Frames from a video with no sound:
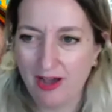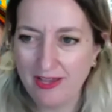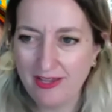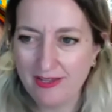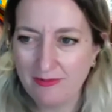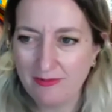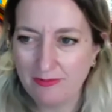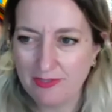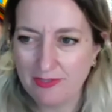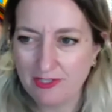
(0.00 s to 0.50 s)
I
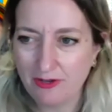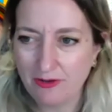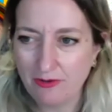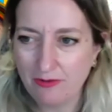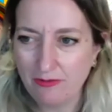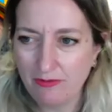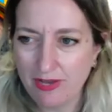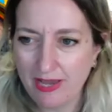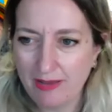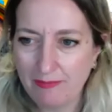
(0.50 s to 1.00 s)
am
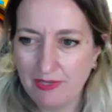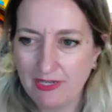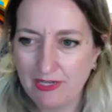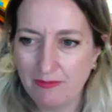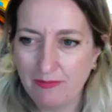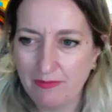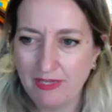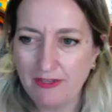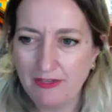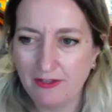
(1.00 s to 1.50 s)
so happy
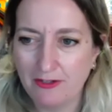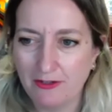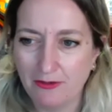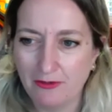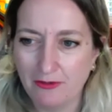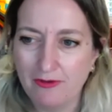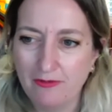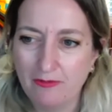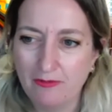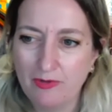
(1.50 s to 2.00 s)
to meet
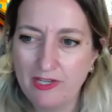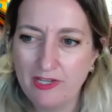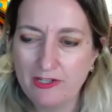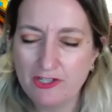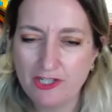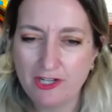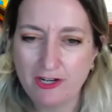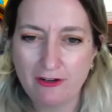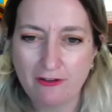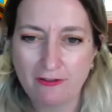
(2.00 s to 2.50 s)
you. We
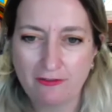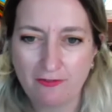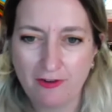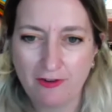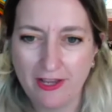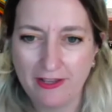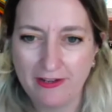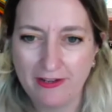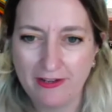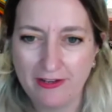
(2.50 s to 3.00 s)
share a
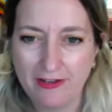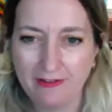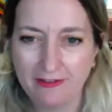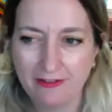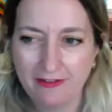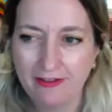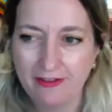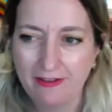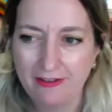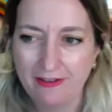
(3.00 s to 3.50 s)
friend,
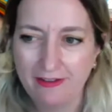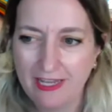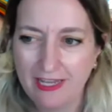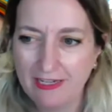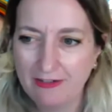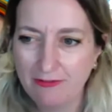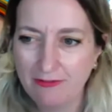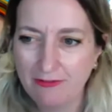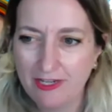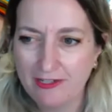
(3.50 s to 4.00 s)

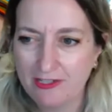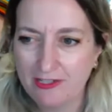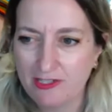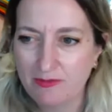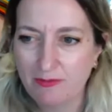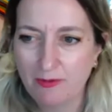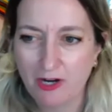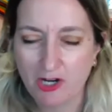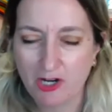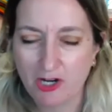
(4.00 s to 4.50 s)
Henrietta
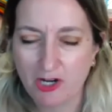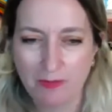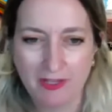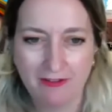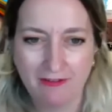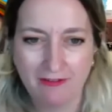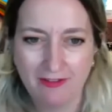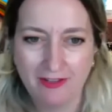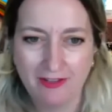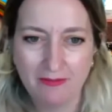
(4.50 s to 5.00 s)

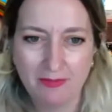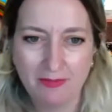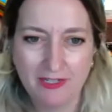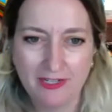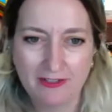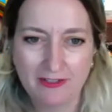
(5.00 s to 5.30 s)
Sparkman in Modesto.